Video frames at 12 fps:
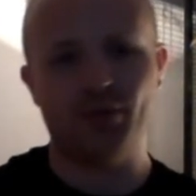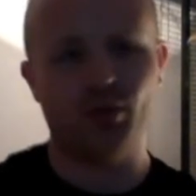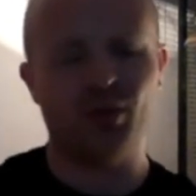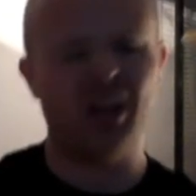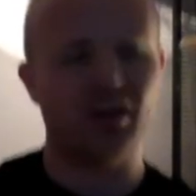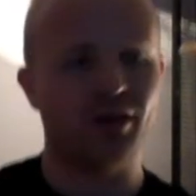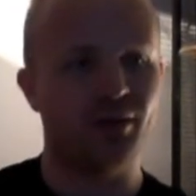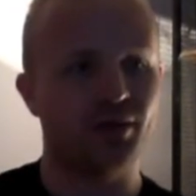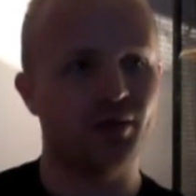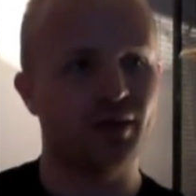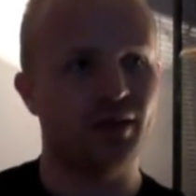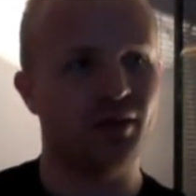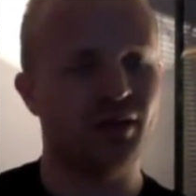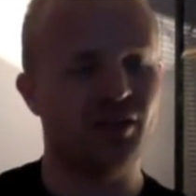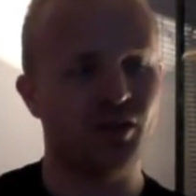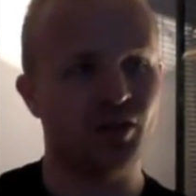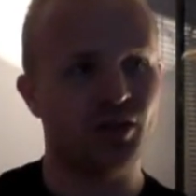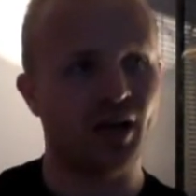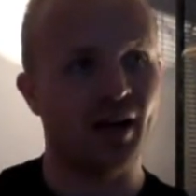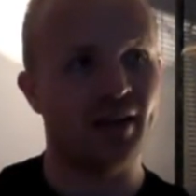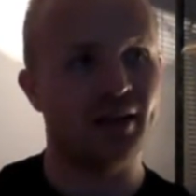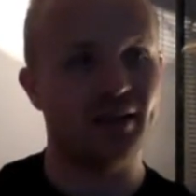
But when it comes to it, you know, you're just shattered.